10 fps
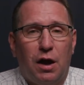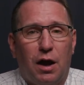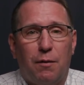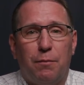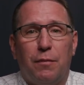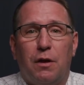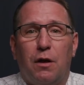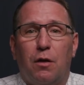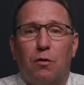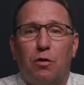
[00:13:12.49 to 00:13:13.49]
Um,
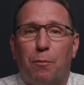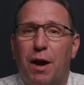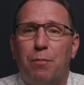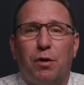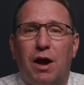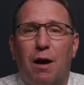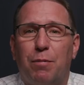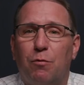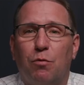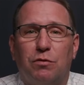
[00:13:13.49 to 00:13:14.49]
the paper
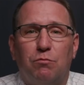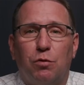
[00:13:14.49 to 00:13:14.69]
copy will,